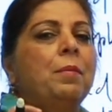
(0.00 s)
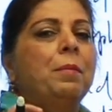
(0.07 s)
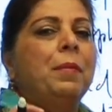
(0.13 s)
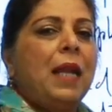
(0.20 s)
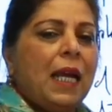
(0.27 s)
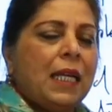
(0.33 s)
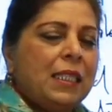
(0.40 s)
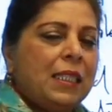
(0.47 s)

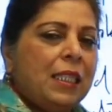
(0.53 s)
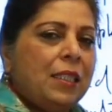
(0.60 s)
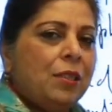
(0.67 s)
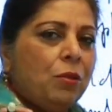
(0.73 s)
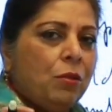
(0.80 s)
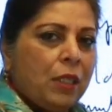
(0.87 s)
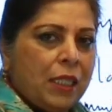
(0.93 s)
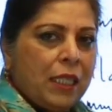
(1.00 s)
black
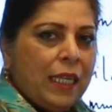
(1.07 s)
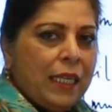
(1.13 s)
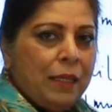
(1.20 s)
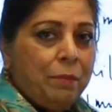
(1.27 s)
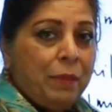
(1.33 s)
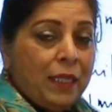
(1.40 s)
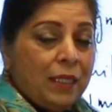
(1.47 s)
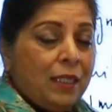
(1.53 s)
seeds on a daily
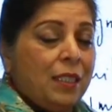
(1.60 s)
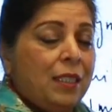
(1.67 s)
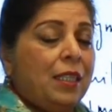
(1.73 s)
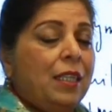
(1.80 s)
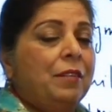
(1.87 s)
basis.